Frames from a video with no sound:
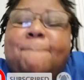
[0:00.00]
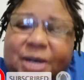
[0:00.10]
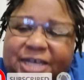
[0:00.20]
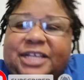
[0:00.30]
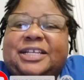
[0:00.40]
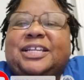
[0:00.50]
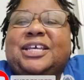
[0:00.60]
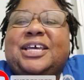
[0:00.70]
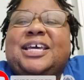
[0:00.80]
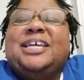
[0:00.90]

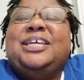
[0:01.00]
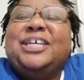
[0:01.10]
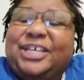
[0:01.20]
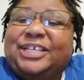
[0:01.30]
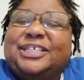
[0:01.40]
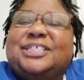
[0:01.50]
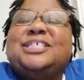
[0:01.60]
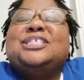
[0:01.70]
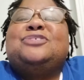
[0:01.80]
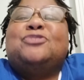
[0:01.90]
button.
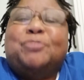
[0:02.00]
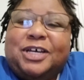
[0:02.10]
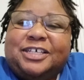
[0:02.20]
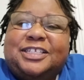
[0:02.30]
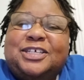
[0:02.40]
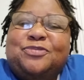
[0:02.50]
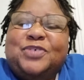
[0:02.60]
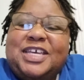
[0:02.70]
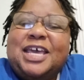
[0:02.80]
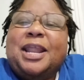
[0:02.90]
Yes, this is Famaca
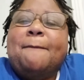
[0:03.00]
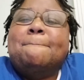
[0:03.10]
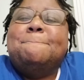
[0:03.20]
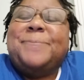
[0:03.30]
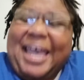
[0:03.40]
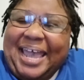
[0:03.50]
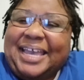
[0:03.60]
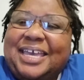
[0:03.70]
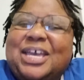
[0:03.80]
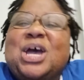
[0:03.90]
TV, and I'm
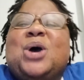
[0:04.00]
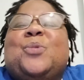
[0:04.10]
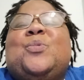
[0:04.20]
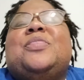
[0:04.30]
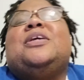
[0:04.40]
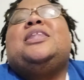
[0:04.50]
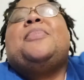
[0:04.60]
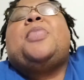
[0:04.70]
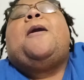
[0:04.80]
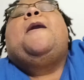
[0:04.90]
back with
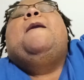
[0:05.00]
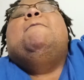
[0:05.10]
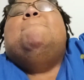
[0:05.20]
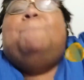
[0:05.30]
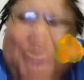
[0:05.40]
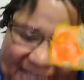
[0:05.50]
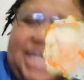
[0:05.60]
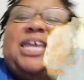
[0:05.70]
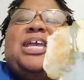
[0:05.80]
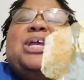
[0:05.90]
another
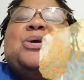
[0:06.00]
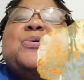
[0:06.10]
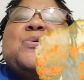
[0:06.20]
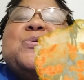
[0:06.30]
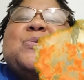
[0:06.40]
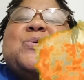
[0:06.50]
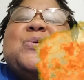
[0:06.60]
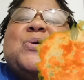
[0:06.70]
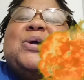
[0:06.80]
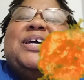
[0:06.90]

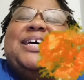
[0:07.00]
banger.